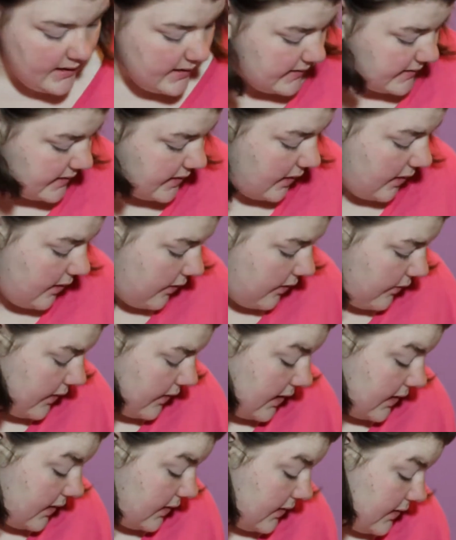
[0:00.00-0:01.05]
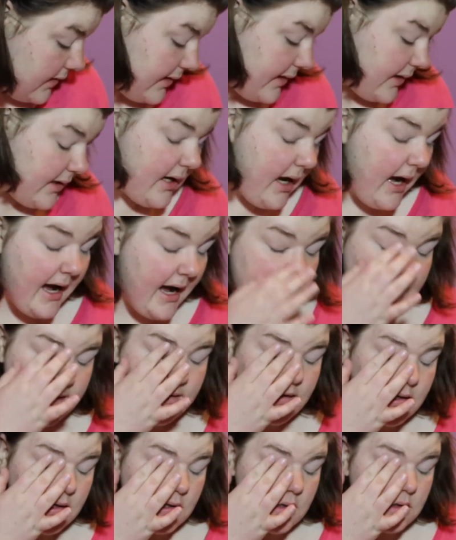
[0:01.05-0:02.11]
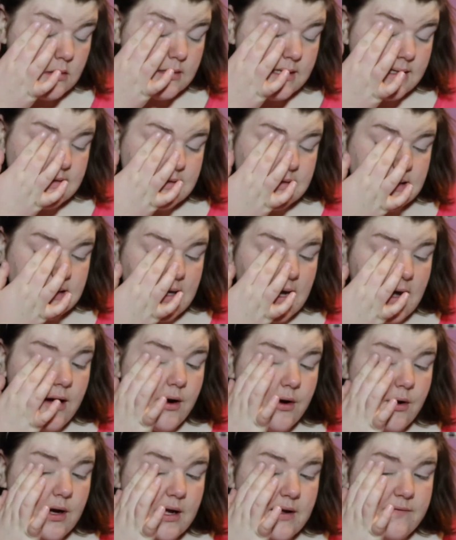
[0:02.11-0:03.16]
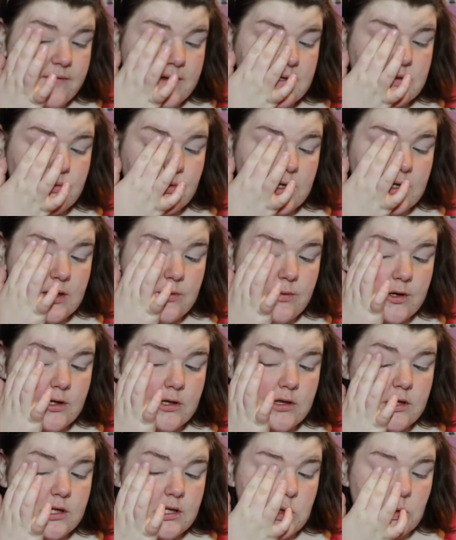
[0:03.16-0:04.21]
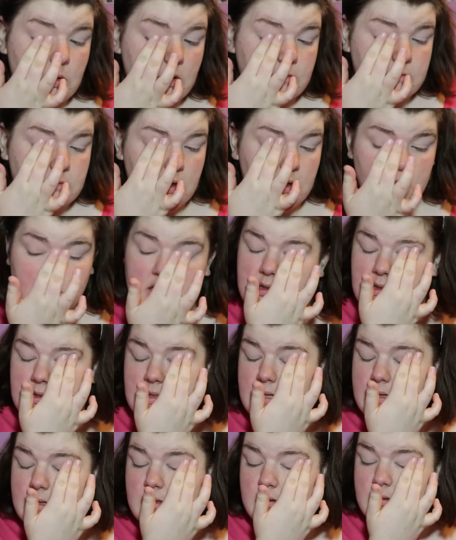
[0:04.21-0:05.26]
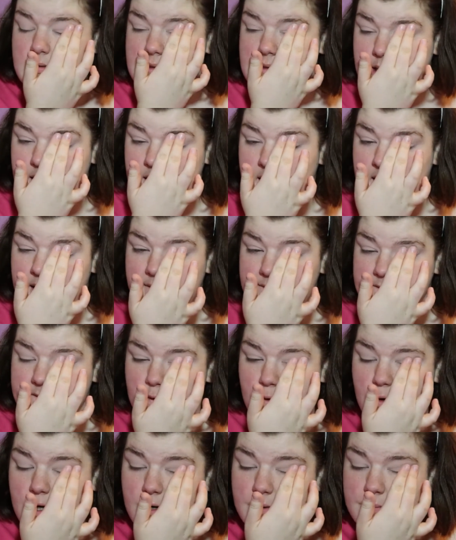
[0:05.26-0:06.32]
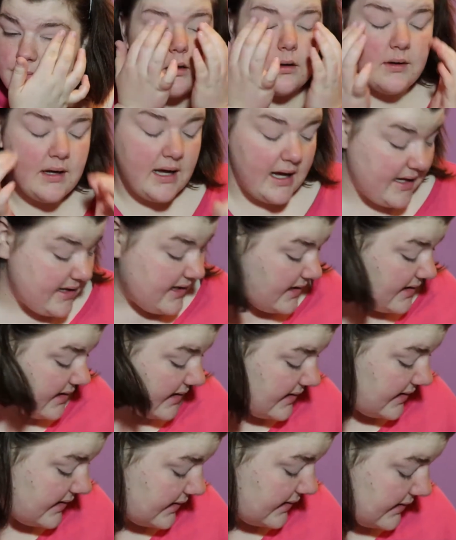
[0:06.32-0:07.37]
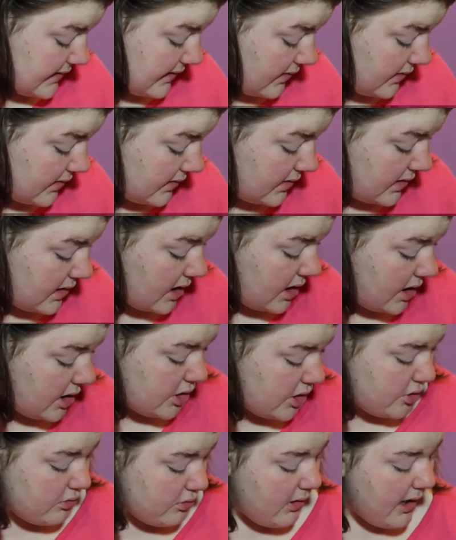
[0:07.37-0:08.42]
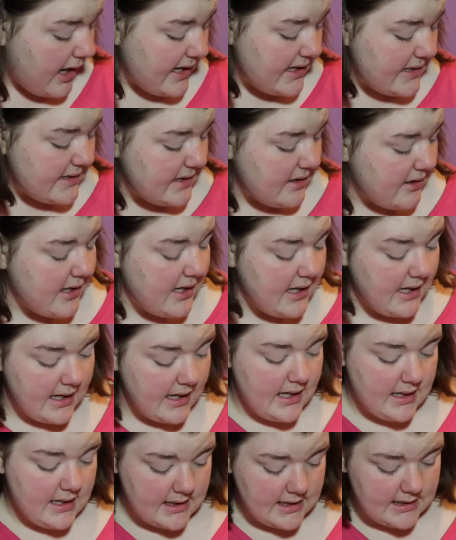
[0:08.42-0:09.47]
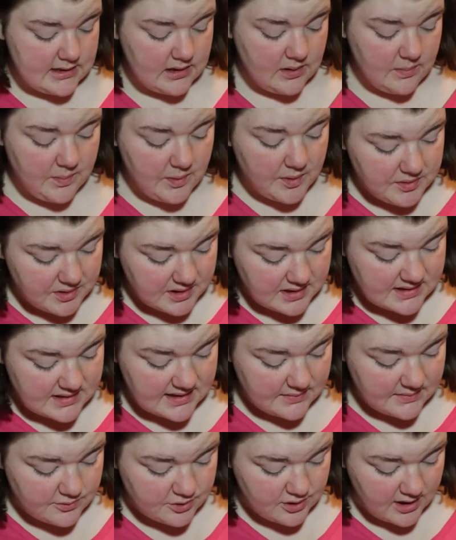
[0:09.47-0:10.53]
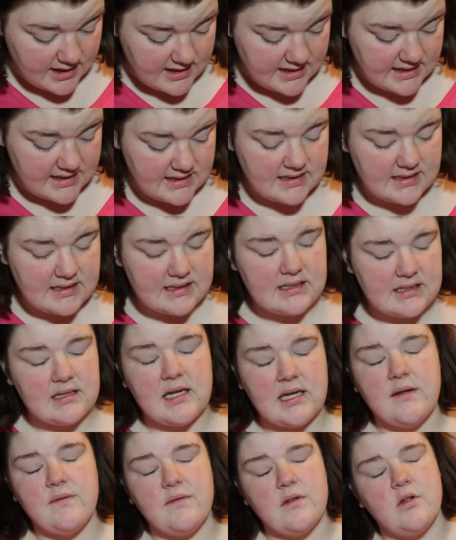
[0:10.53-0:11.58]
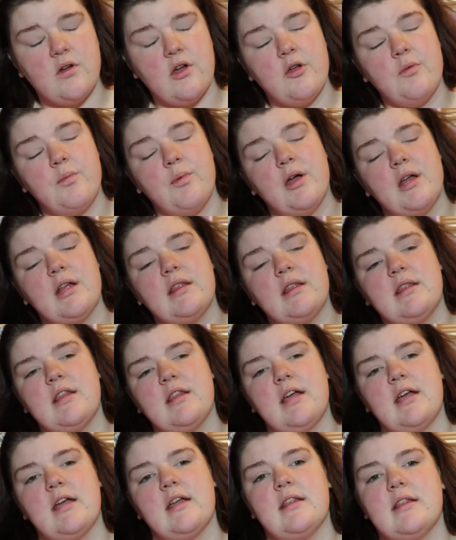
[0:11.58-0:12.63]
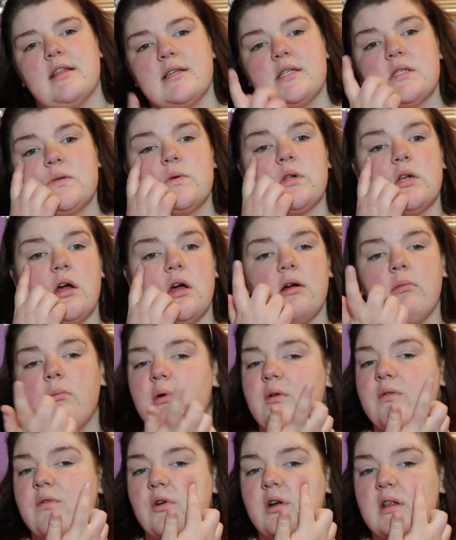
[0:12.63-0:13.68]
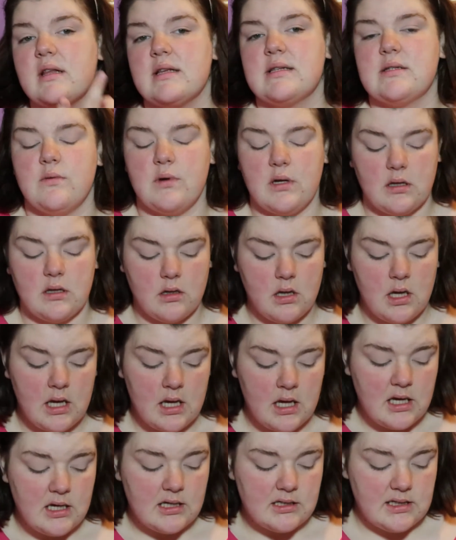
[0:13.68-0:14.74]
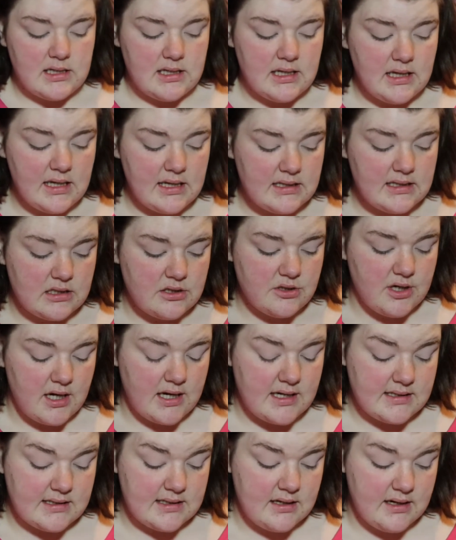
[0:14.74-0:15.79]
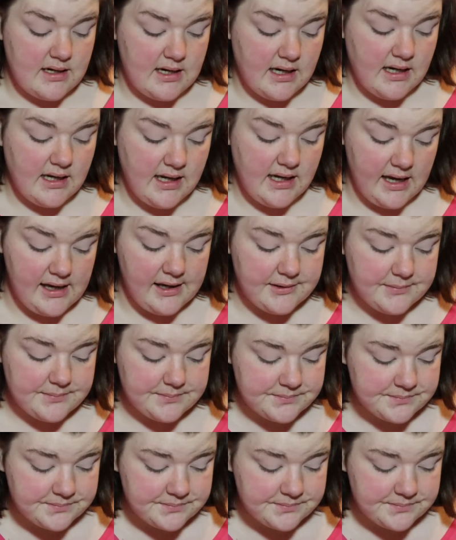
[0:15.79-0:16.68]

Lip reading: So let's see if it's really worth the $12 that they're selling it for. Okay, I think this is dry as they're gonna get because they're both the same dryness, even though I put this one on before this one. So I think that's as dry as they're gonna get.